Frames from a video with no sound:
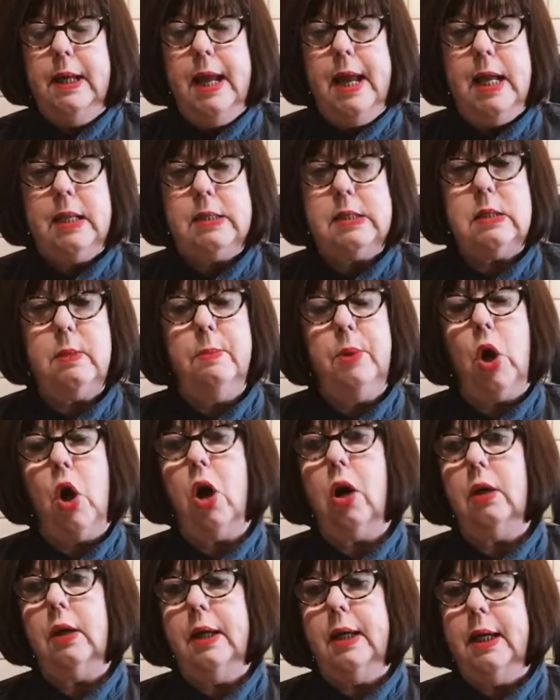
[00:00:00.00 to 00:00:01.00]
and some
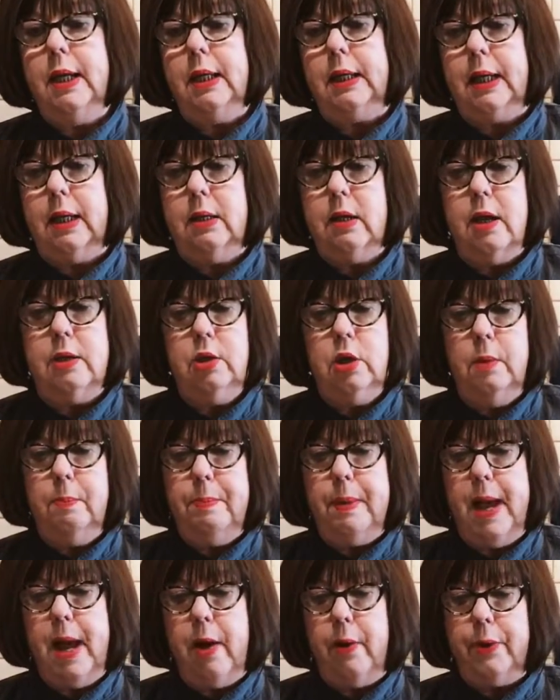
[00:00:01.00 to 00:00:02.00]
garlic and onion
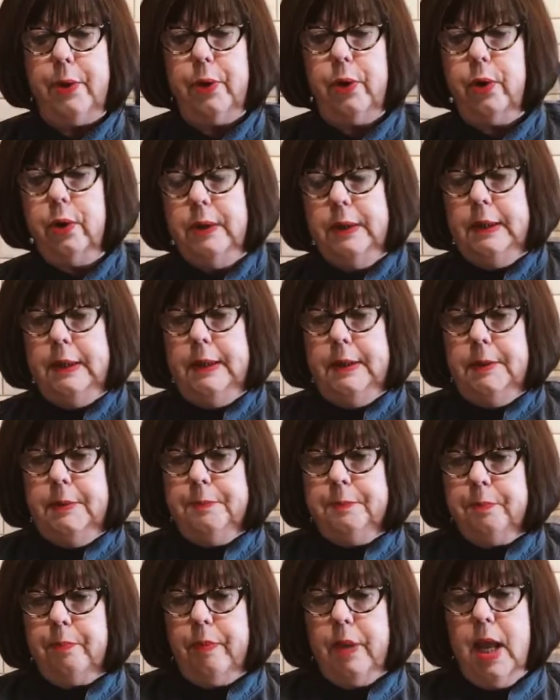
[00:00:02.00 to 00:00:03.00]
powder,
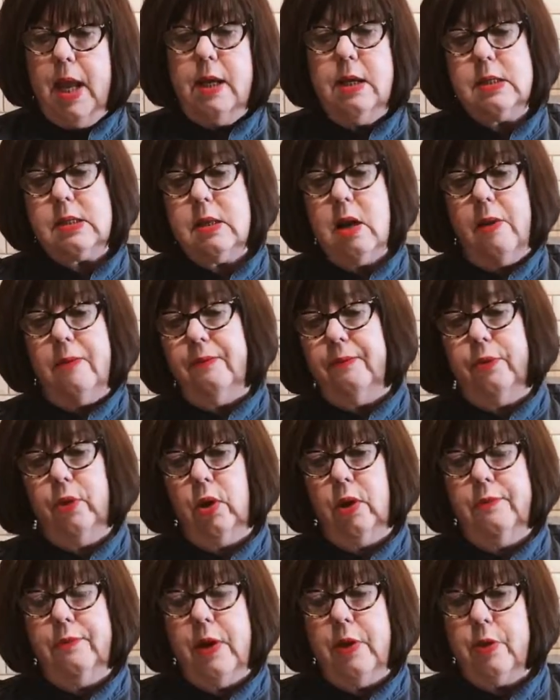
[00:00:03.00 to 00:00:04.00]
and it's not
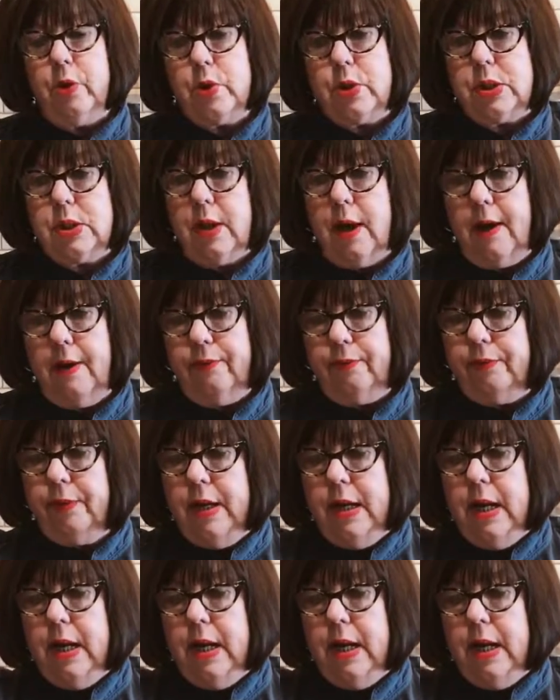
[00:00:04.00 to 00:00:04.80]
full of other stuff.